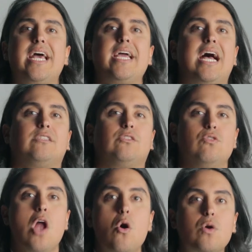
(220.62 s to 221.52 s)
has
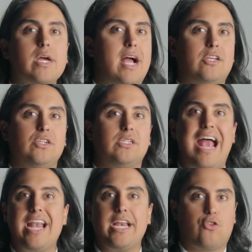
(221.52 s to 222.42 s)
no connection to
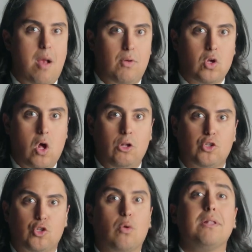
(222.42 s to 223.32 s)
any tribal
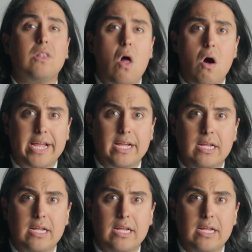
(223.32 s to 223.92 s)
culture or belonging.